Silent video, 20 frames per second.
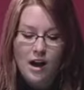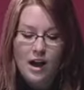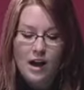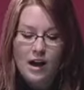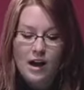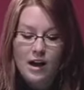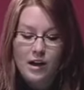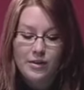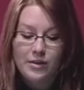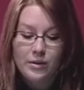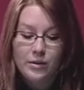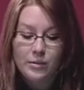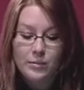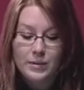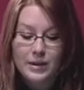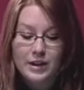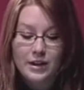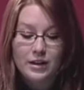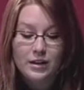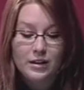Uh, there will
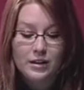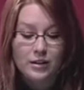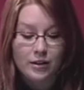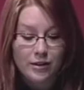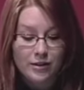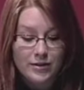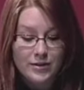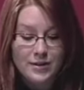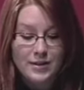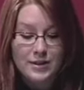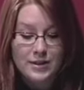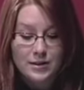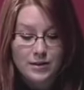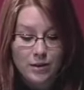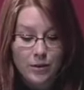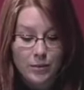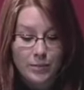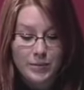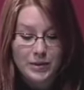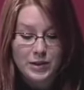be a girls'
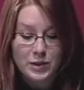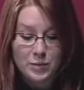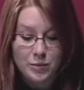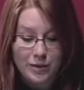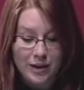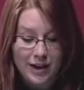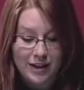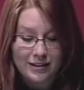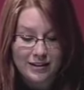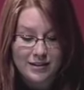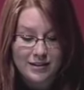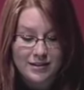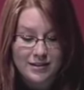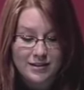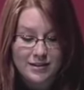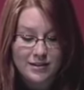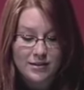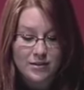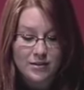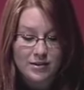slow pitch
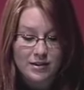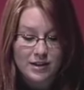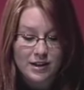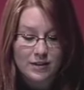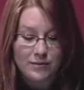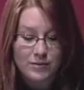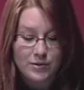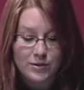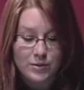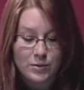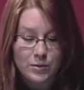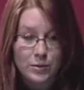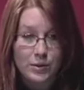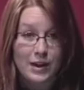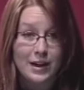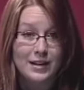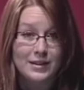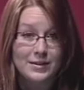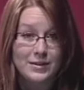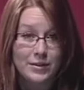practice Thursday after
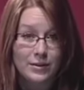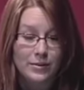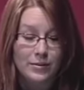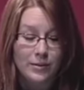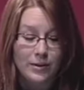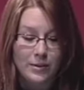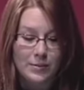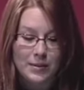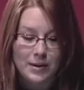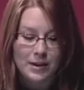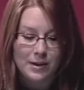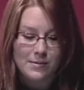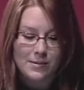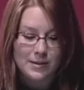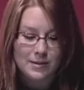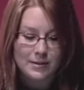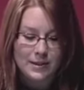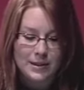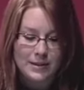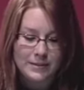school at 2.30 p.m.
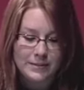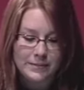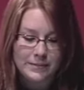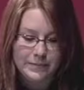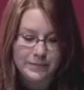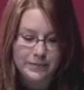as well.